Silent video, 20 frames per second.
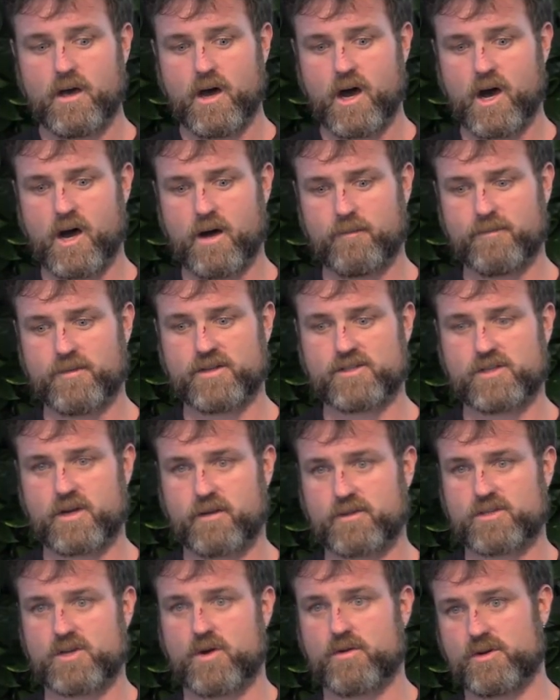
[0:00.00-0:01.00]
the
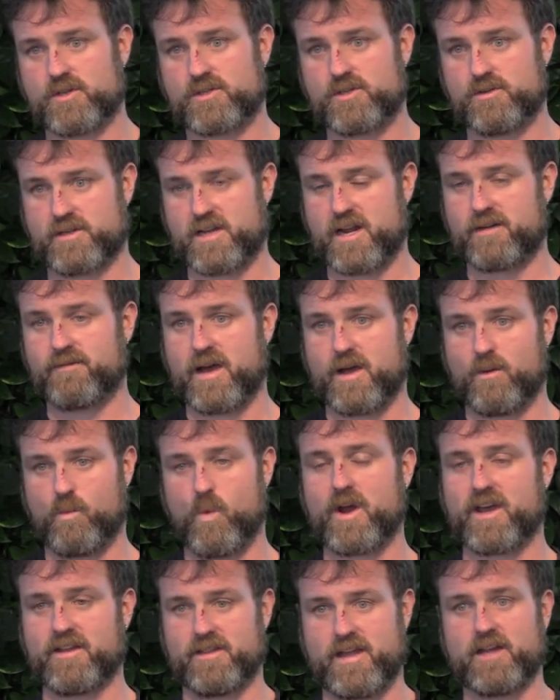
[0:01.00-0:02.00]
service owners to identify
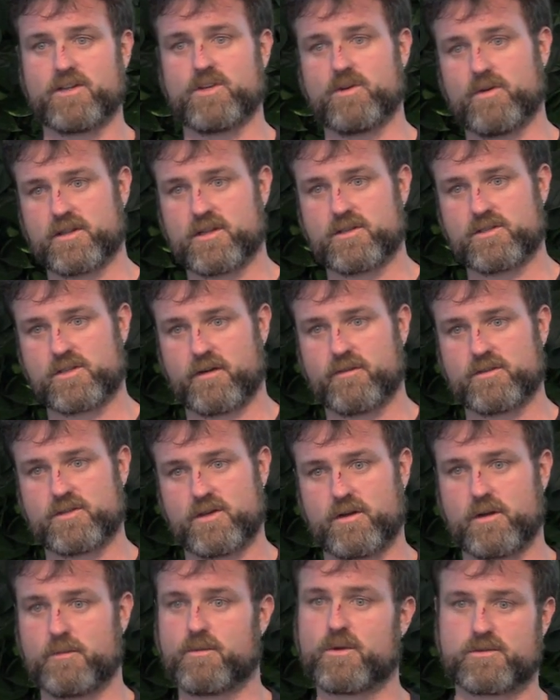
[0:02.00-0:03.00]
what can they do at the service
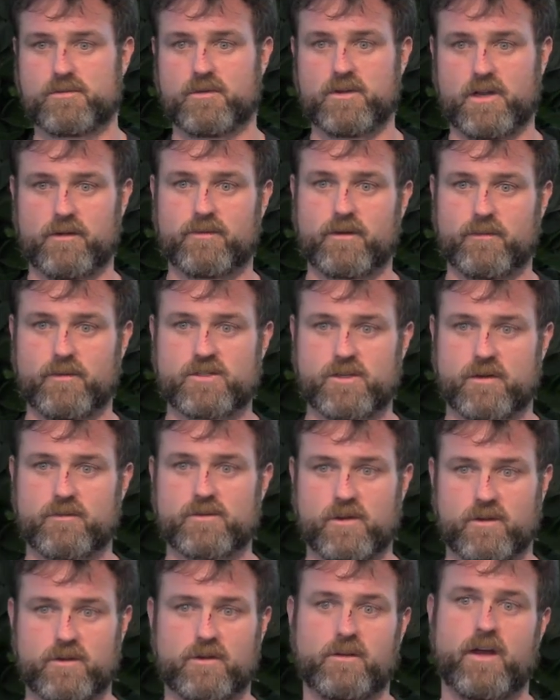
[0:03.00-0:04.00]
owner, from a
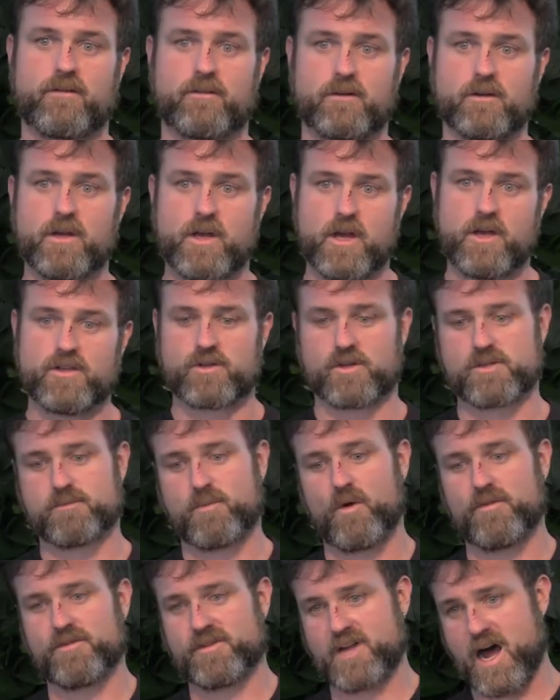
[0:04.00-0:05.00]
service owner level. So it's
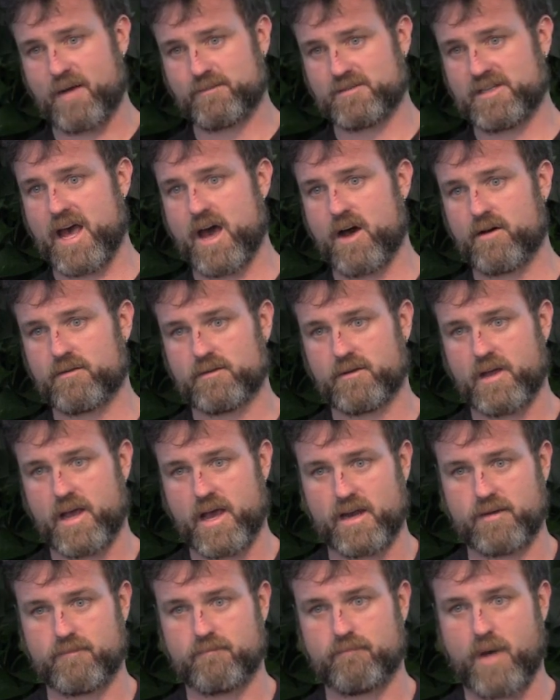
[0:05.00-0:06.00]
both top-down
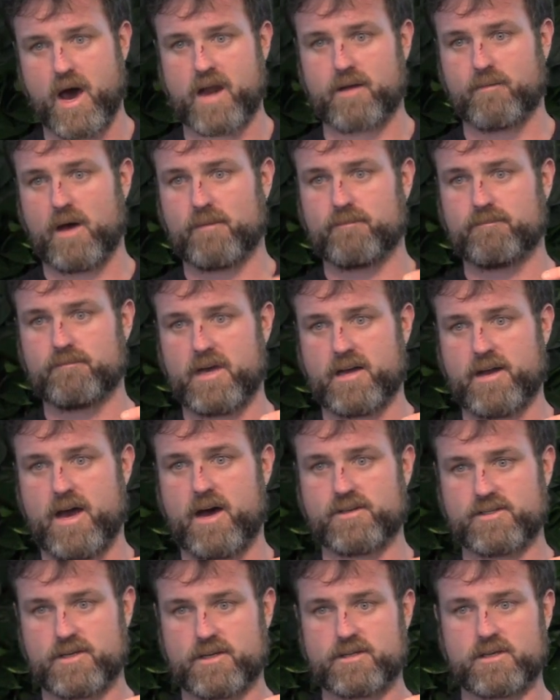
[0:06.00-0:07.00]
and bottom-up
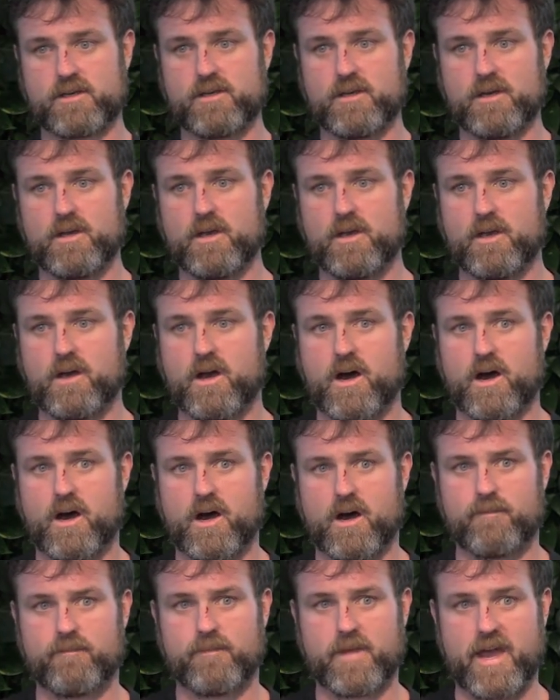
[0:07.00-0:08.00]
analysis.
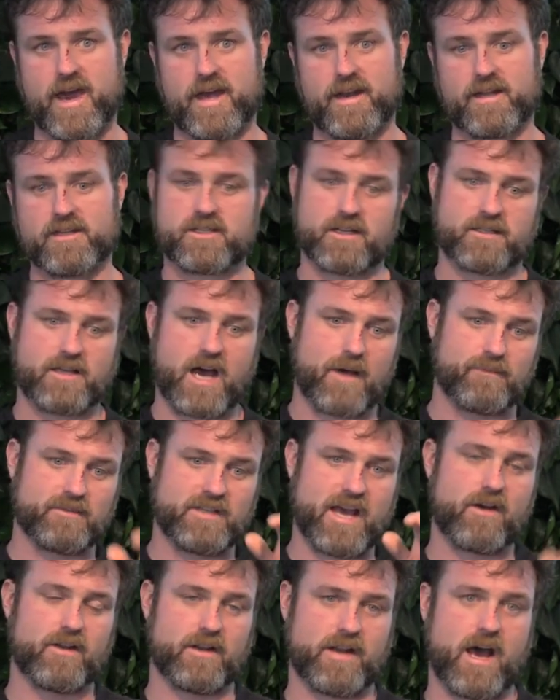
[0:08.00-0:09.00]
And it's the
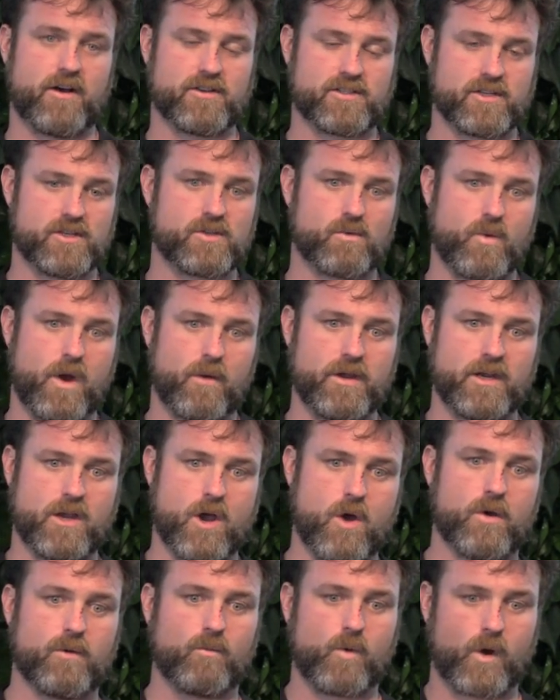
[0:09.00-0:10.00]
top-down analysis where we
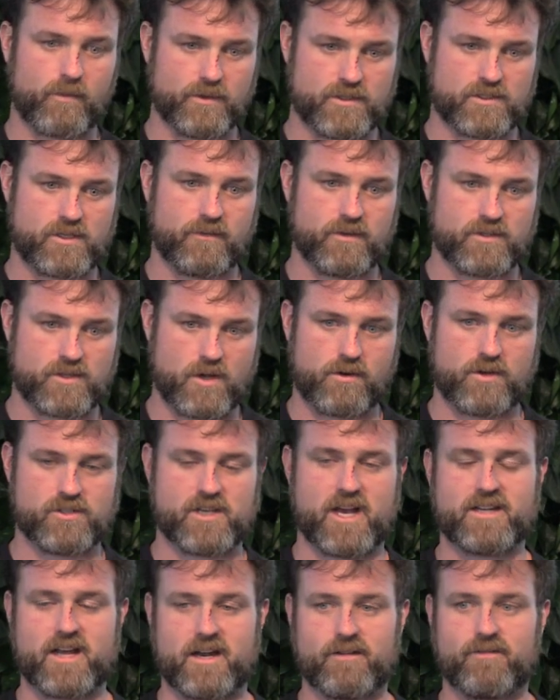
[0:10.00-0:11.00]
go and work with service
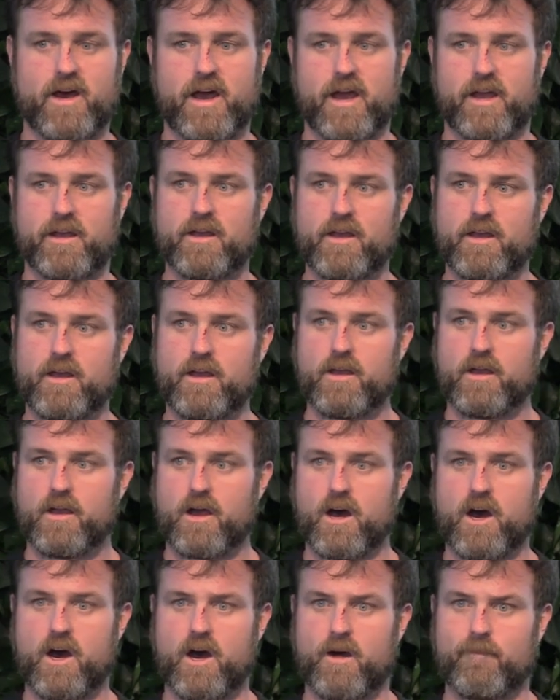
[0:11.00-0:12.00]
owners, identify
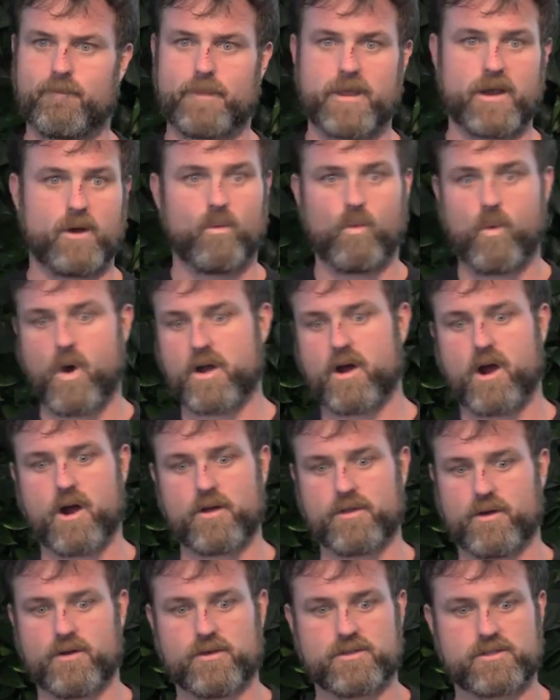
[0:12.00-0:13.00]
what
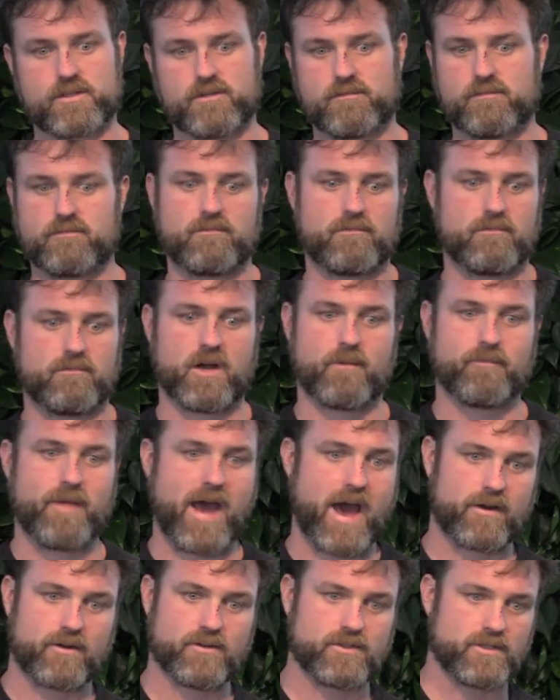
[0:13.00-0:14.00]
are those
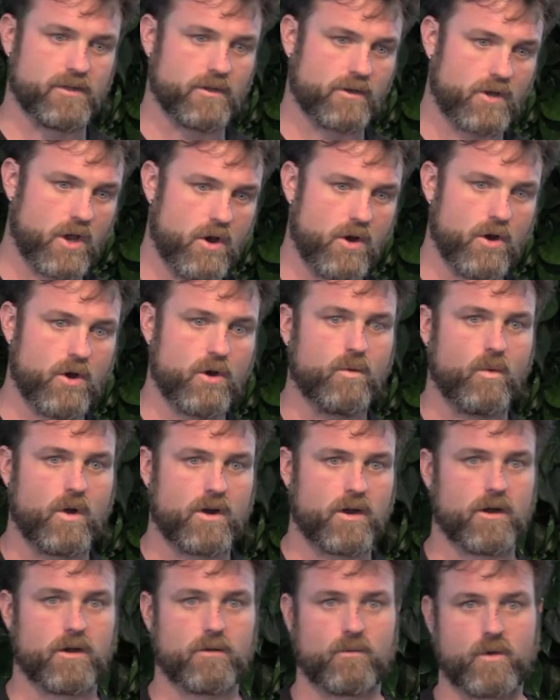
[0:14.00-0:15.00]
patterns in the code,
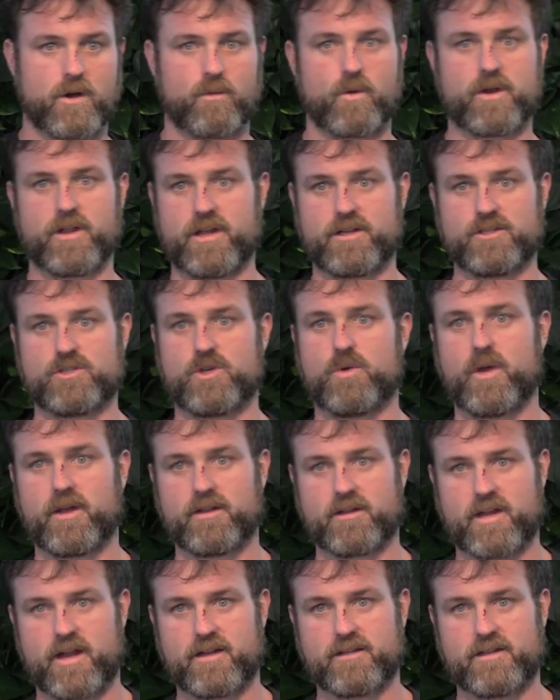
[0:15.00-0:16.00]
what are they
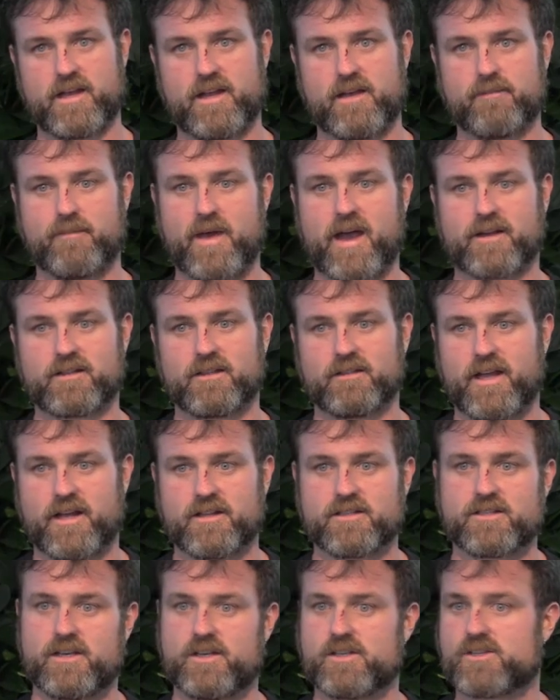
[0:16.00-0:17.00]
doing that impact the
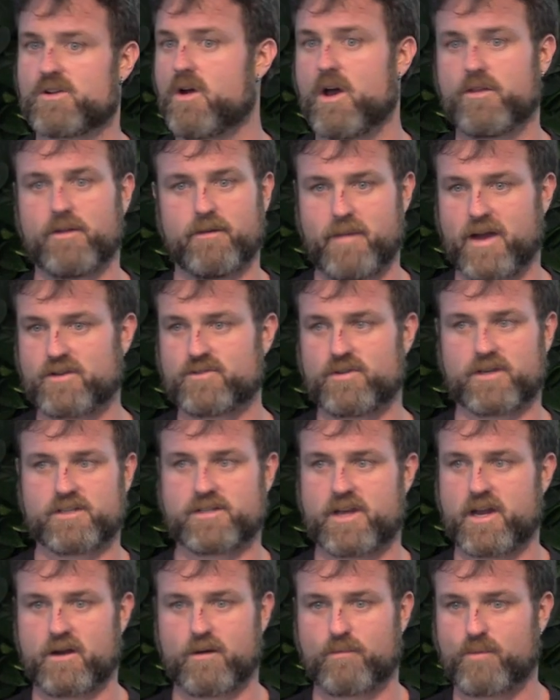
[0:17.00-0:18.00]
latencies or other metrics
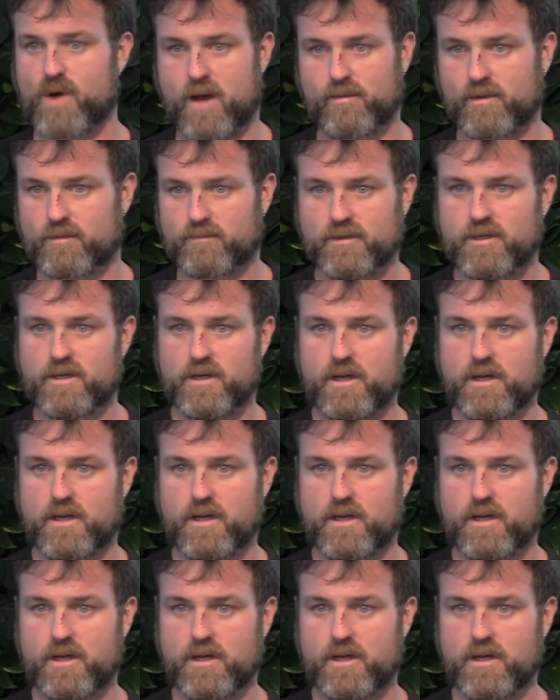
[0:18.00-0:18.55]
that are a problem.